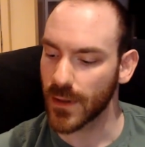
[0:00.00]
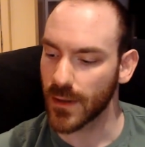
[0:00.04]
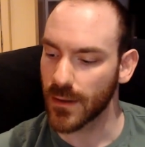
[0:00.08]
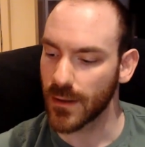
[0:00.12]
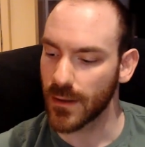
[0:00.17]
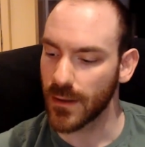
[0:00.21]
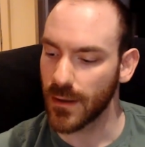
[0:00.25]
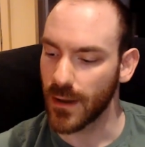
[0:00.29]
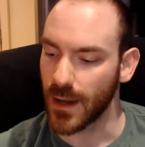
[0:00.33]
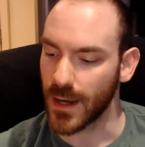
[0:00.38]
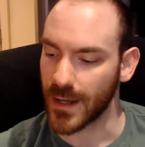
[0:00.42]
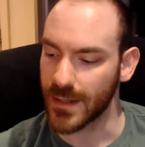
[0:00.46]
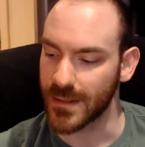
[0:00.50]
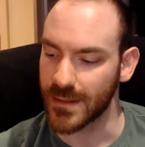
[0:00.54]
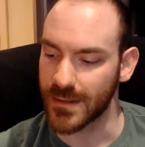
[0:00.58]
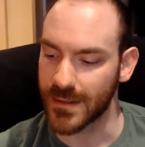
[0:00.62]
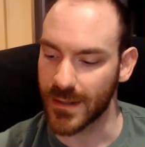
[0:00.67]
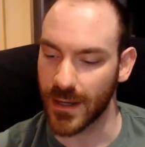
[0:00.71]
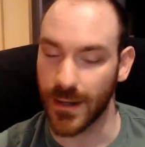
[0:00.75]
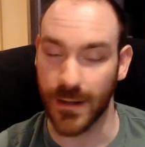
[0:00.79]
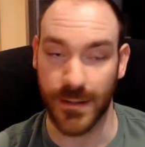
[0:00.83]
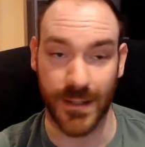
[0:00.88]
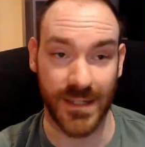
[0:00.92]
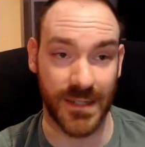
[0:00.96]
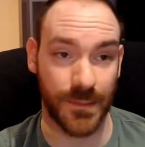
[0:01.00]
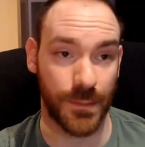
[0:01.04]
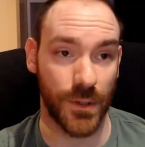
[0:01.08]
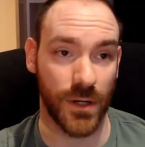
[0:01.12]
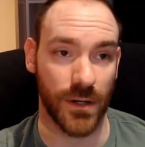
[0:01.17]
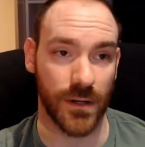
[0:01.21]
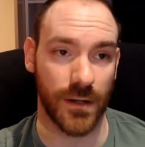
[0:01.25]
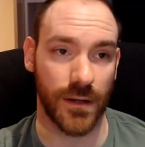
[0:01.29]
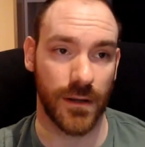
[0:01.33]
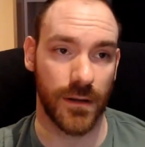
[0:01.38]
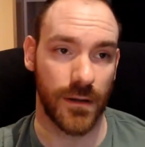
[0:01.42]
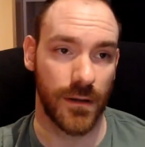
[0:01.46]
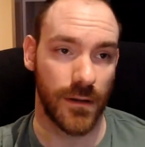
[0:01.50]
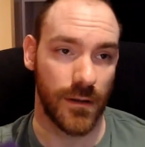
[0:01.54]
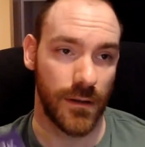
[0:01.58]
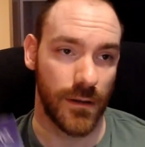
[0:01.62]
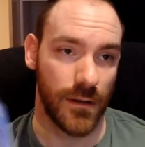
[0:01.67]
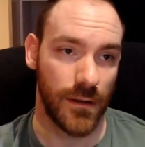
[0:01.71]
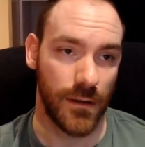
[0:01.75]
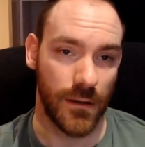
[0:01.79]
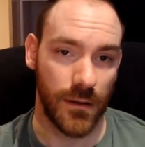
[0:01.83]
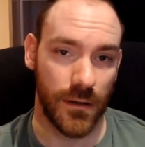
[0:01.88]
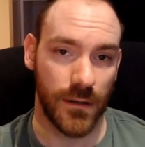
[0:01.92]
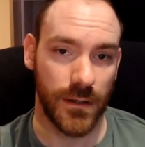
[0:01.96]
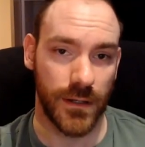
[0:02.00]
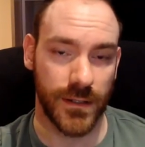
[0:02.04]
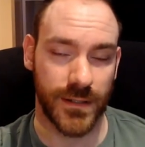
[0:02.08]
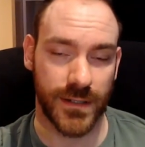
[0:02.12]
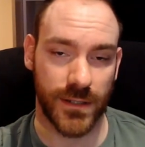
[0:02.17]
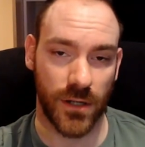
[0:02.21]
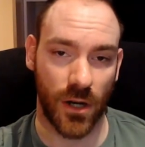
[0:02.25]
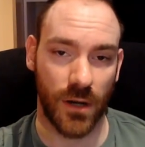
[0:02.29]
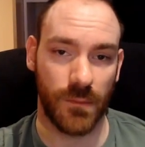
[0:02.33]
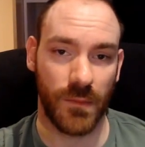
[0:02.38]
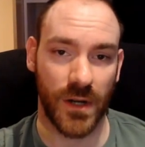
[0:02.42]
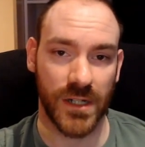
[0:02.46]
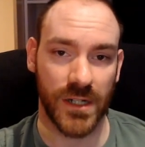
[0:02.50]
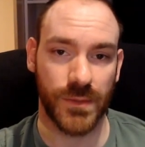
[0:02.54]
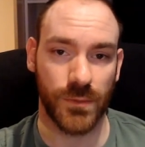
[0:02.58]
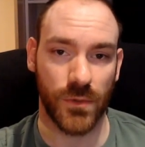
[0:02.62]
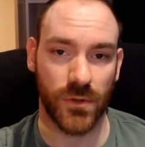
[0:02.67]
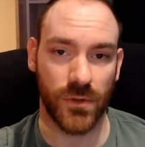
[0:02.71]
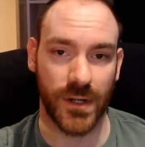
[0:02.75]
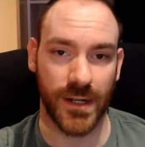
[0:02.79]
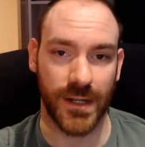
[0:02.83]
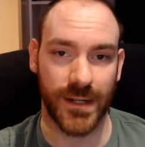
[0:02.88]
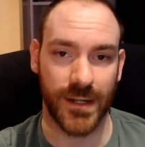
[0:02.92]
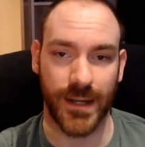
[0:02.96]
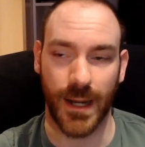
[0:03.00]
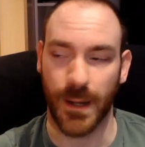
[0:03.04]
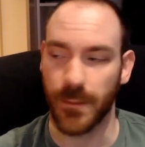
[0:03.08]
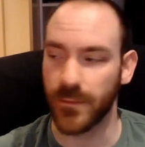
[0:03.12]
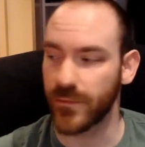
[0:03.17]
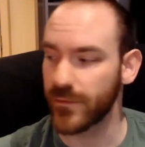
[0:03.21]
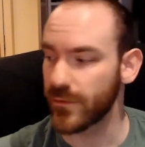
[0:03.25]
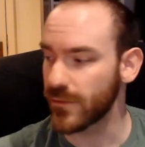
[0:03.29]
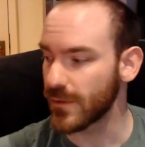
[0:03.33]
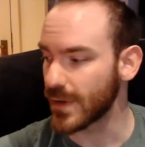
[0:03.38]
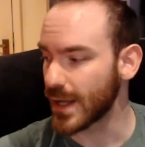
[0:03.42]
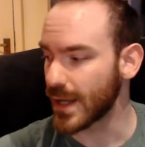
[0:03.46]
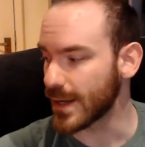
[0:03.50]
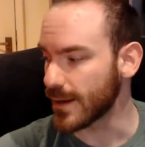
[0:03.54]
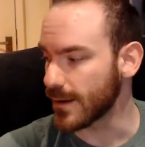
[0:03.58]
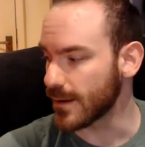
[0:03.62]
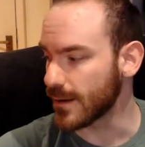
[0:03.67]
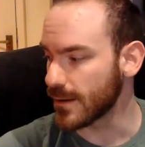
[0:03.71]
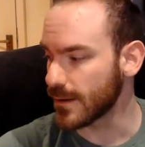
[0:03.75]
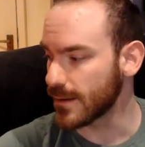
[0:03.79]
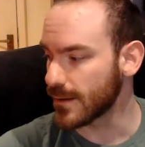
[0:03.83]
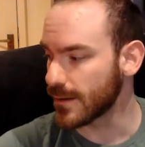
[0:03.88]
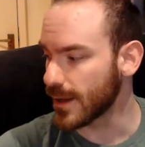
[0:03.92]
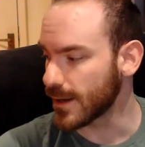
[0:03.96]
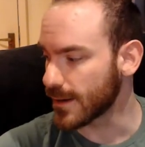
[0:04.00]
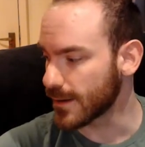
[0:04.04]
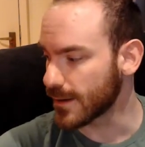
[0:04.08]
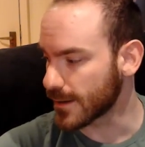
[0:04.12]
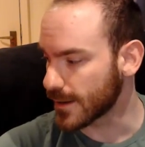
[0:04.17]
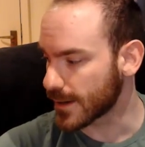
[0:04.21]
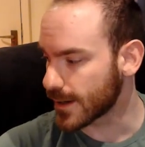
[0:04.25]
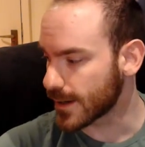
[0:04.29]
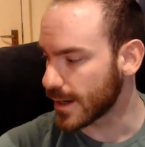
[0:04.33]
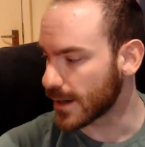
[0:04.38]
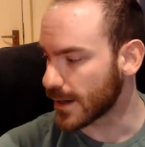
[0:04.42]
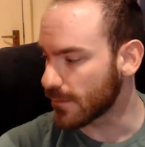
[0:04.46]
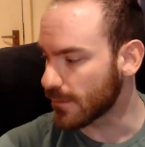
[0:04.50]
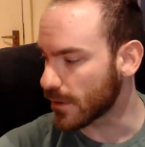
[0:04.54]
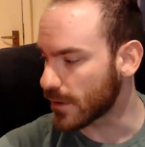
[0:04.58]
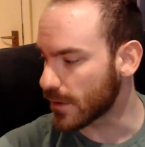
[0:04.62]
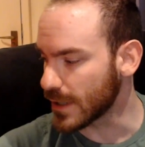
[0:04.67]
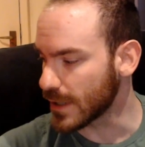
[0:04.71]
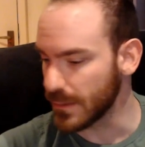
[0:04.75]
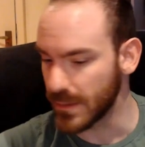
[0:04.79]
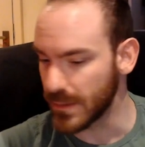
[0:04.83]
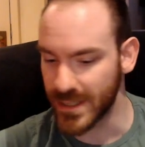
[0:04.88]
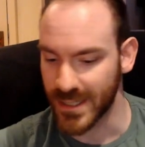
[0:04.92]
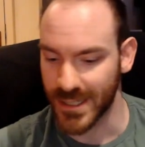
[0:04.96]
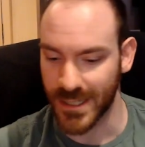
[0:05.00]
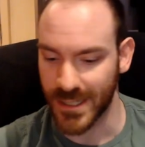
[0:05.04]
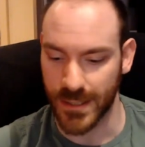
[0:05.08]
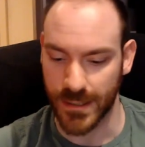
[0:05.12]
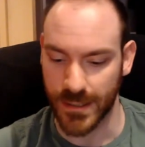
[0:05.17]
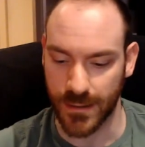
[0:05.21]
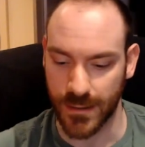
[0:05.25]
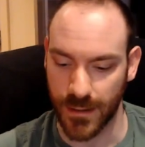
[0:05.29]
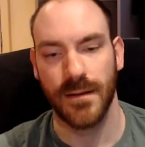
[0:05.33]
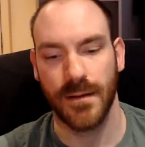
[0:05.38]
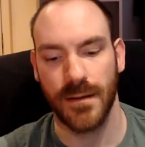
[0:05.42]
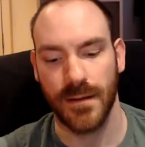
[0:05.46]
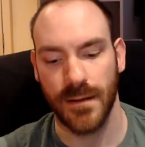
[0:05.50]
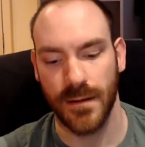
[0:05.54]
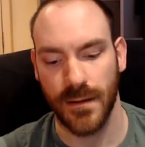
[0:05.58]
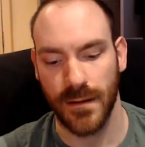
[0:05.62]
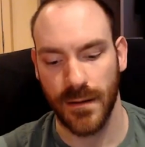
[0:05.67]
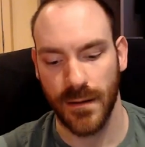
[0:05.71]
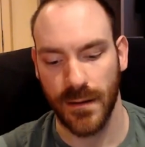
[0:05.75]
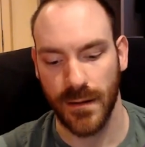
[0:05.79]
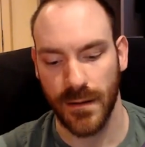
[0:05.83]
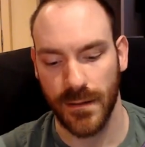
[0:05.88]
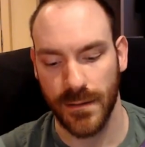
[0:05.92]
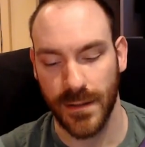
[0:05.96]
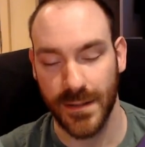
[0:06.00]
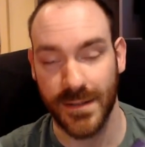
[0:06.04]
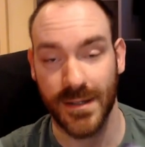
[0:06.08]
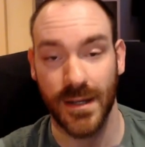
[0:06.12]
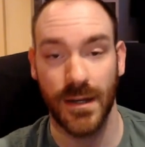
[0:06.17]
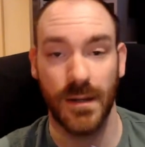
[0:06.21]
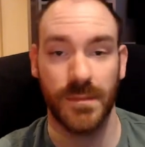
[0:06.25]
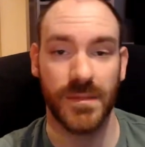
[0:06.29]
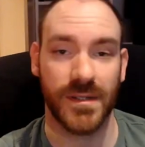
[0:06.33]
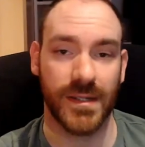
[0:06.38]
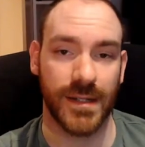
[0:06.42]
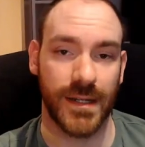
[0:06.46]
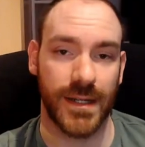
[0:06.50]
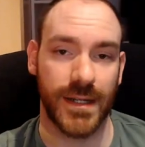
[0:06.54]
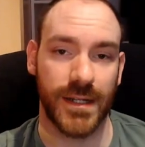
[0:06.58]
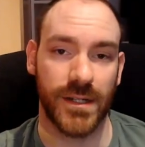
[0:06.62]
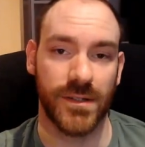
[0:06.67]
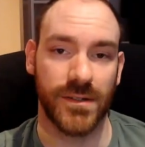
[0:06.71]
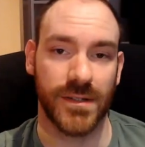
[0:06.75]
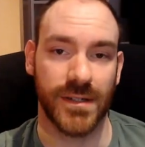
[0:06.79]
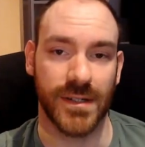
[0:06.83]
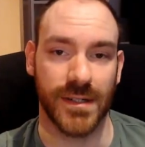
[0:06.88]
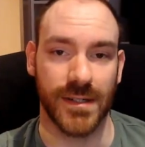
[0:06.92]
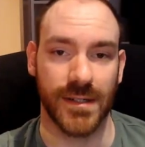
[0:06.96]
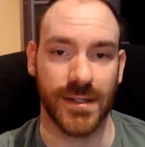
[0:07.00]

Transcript: and uh, this book is so much more in depth than than the King, Warrior, Magician, and Lover. The terms that he uses